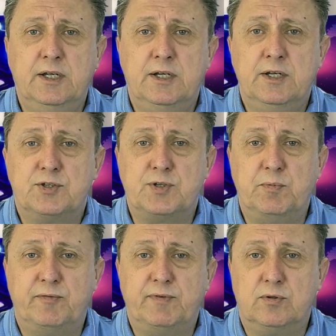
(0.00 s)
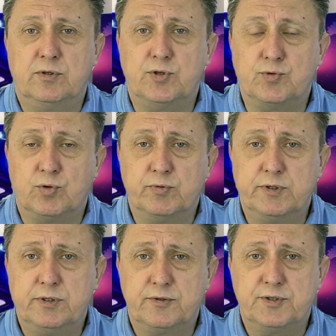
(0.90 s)
some of our
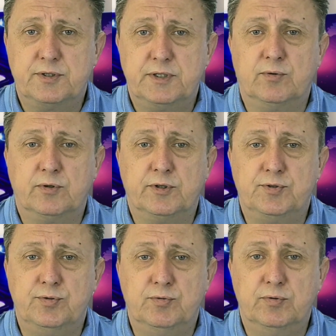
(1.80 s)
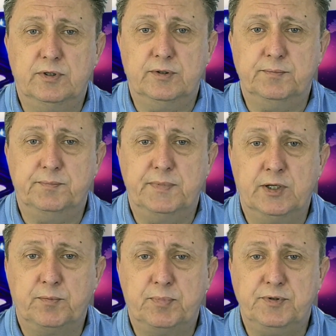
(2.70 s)
tutorials in order to
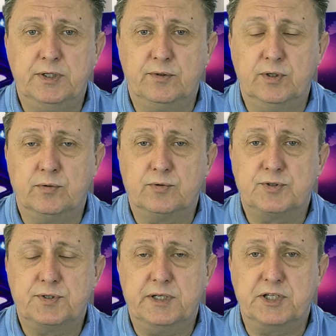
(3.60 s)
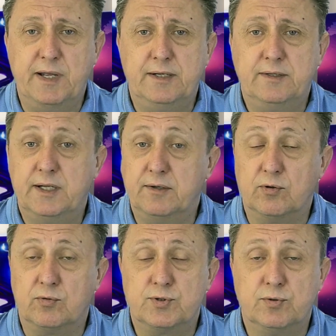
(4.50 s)
help Yield Notes expand, and
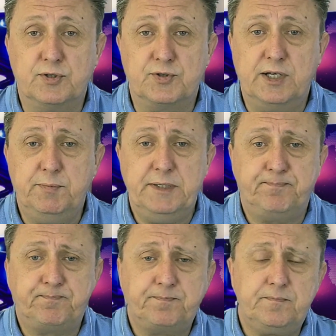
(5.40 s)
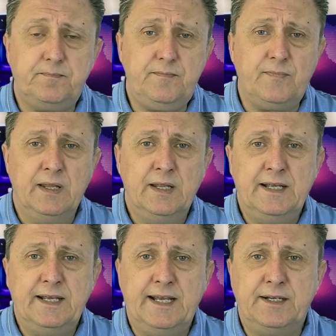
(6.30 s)
also Decenomy.
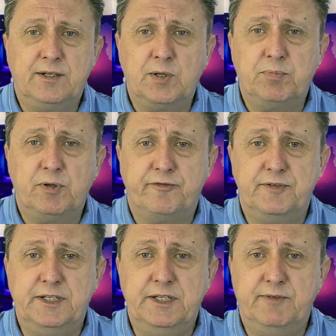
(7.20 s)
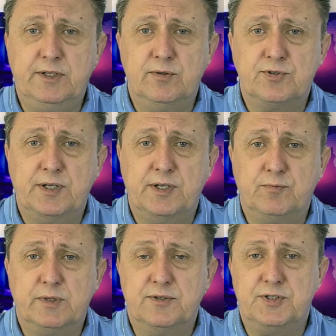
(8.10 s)
And a couple of the videos that we
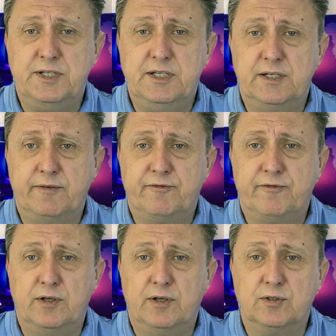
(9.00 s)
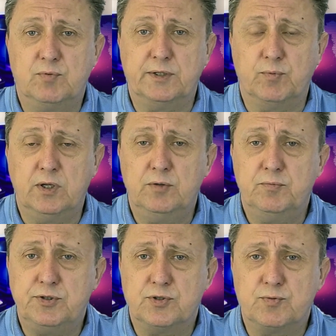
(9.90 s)
can see have done quite well. We
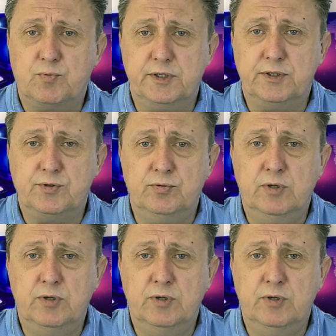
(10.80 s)
just wanted to